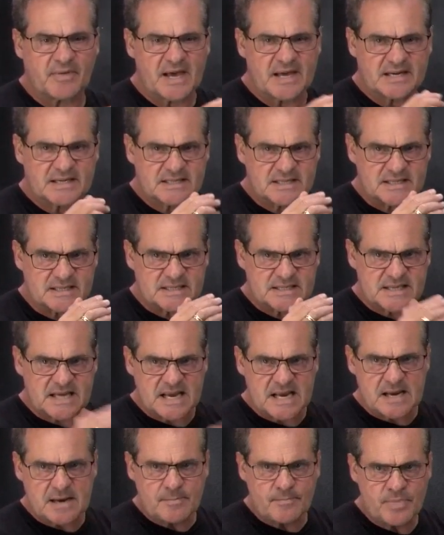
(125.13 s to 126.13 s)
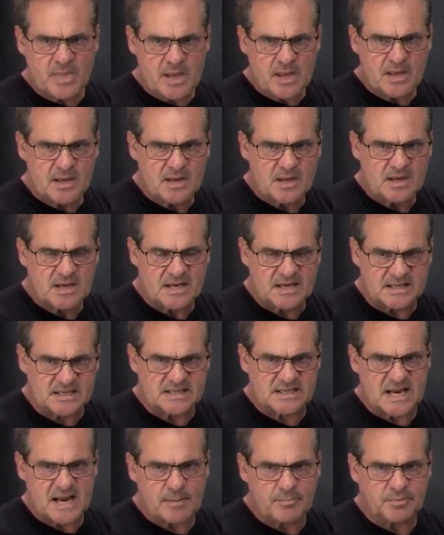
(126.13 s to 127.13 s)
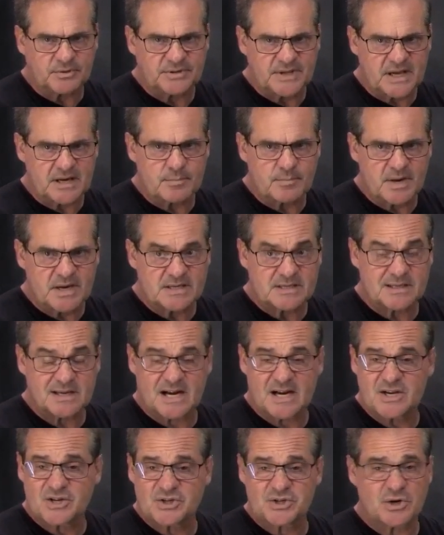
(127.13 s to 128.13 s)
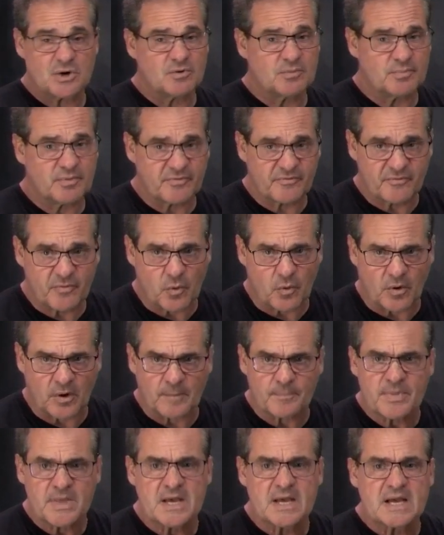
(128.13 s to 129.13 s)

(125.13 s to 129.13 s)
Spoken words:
That is the same example database that I showed before.